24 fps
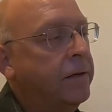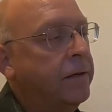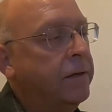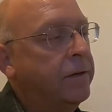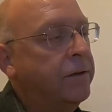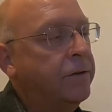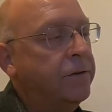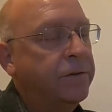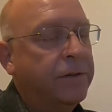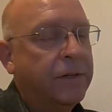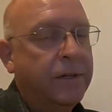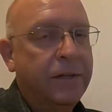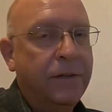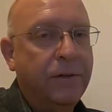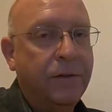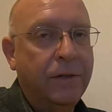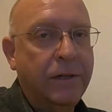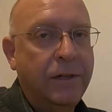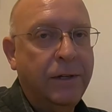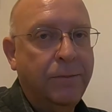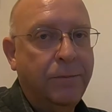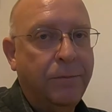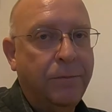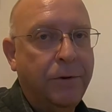there's a little
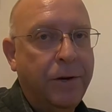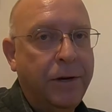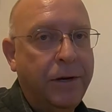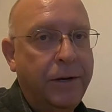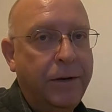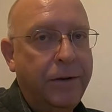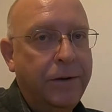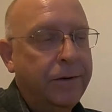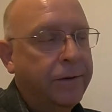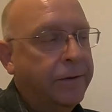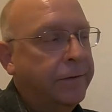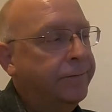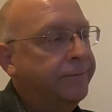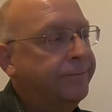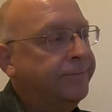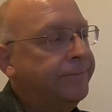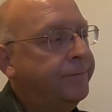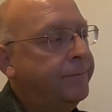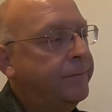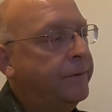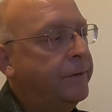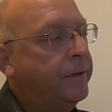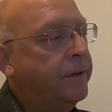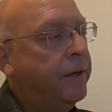lip right here
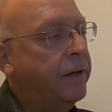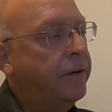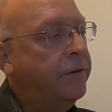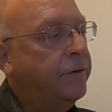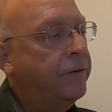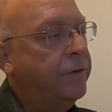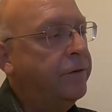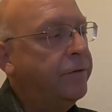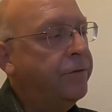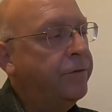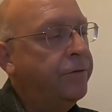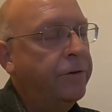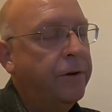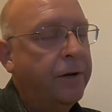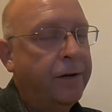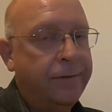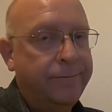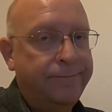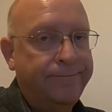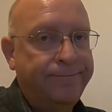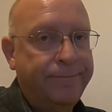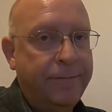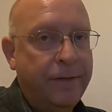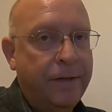under the front
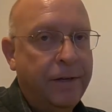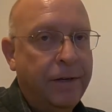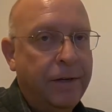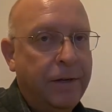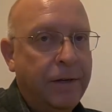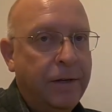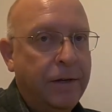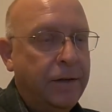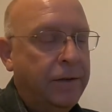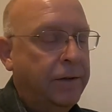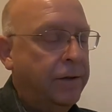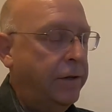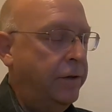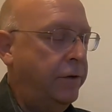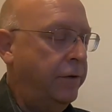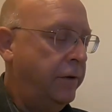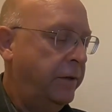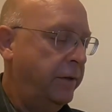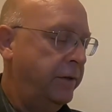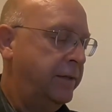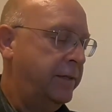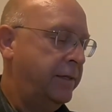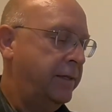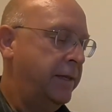that you
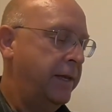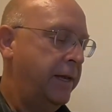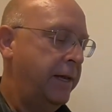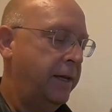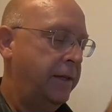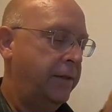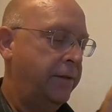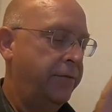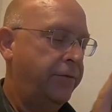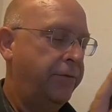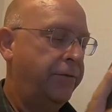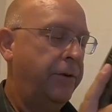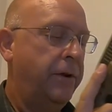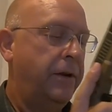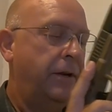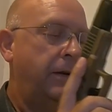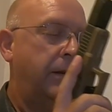can snag the front